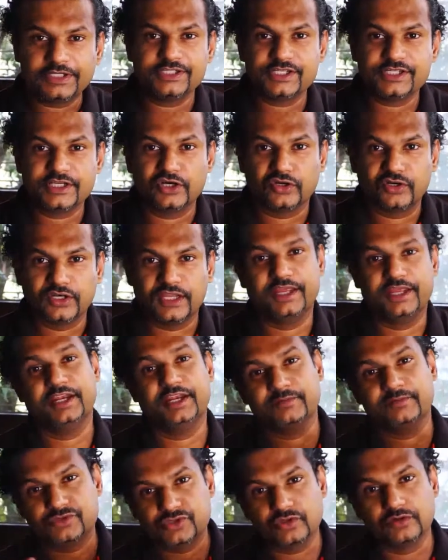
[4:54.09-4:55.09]
to be teaching
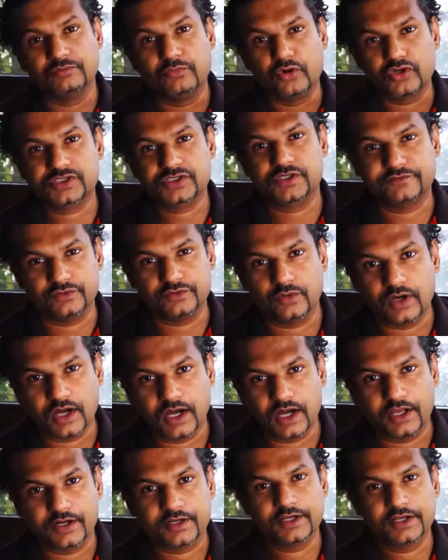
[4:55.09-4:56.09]
online, I'm sure most of
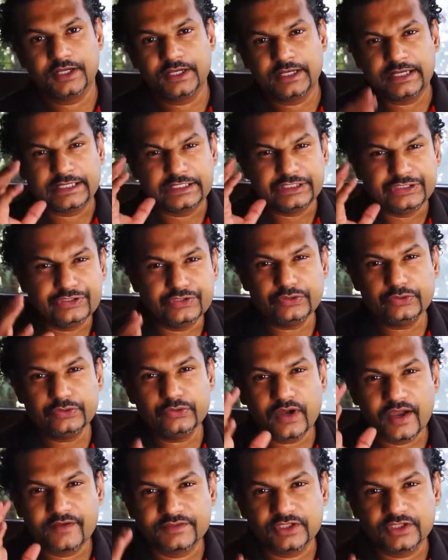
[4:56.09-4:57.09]
you are,
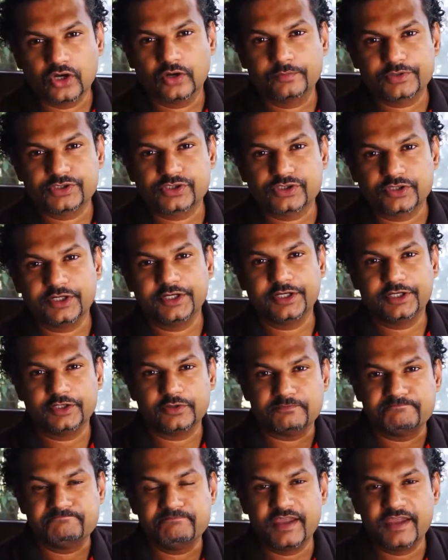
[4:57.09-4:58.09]
you have the
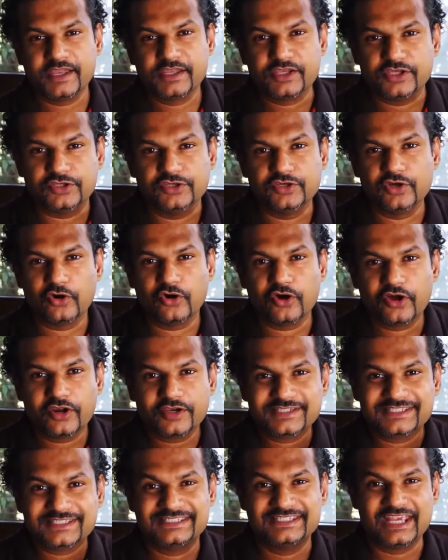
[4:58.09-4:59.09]
opportunity to make
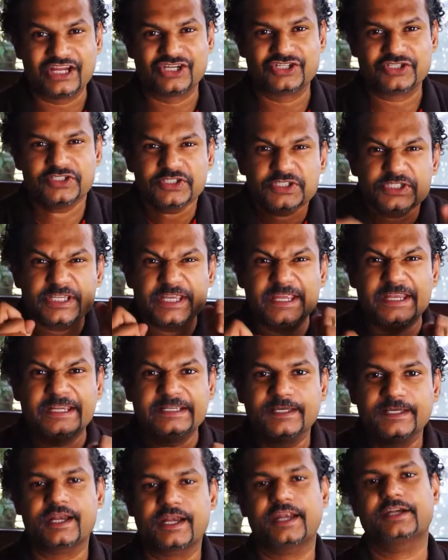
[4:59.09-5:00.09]
your sessions
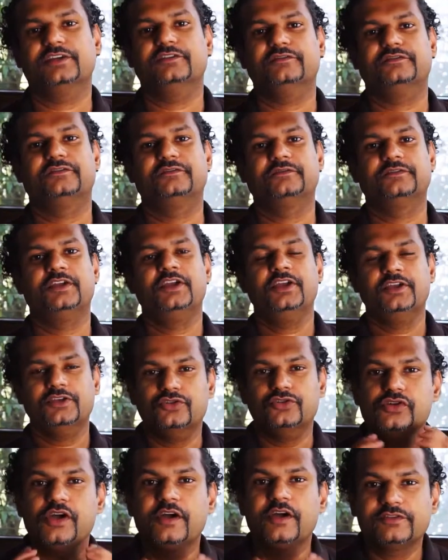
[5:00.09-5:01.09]
interactive.
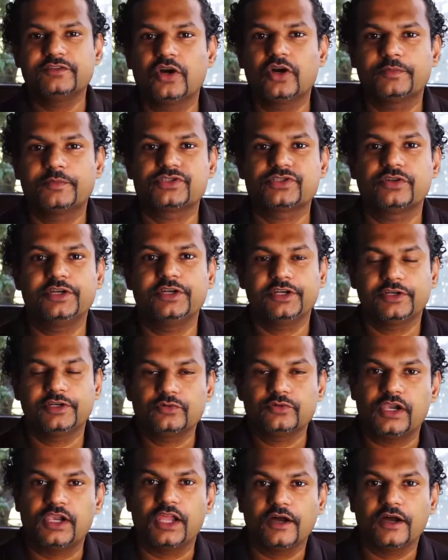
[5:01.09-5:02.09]
You have the
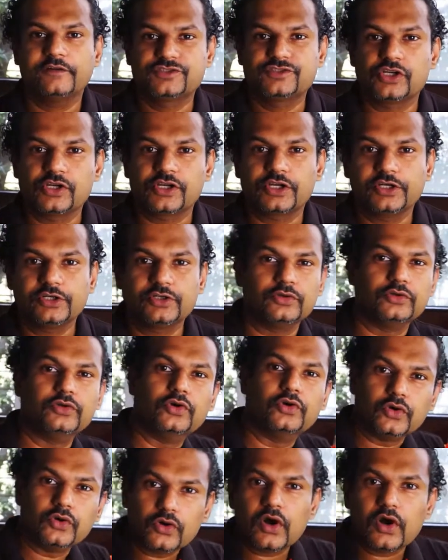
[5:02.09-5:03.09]
opportunity to allow children
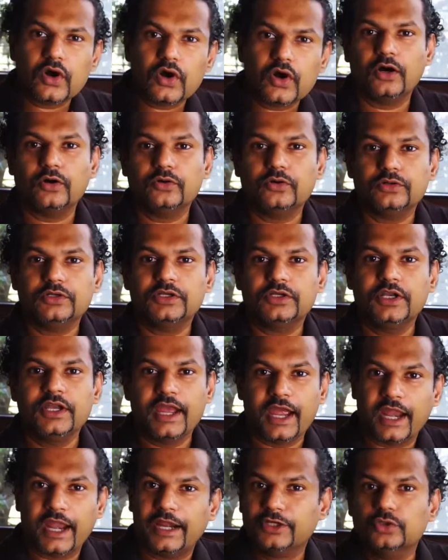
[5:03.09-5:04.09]
to go out
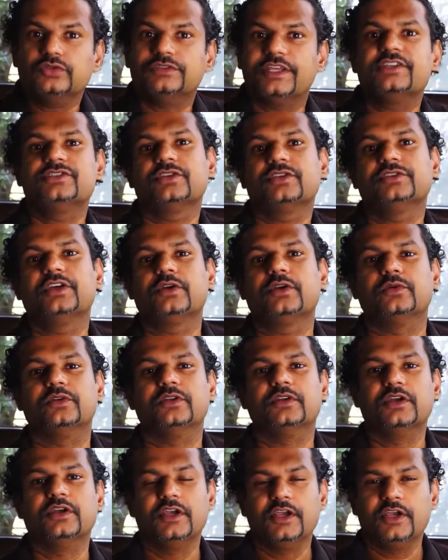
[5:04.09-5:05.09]
and do things on their
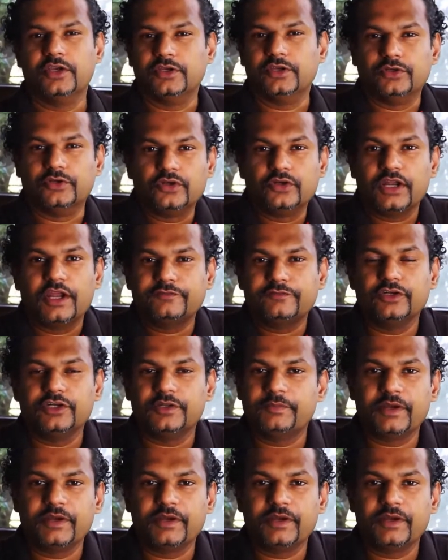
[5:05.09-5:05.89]
own. You don't have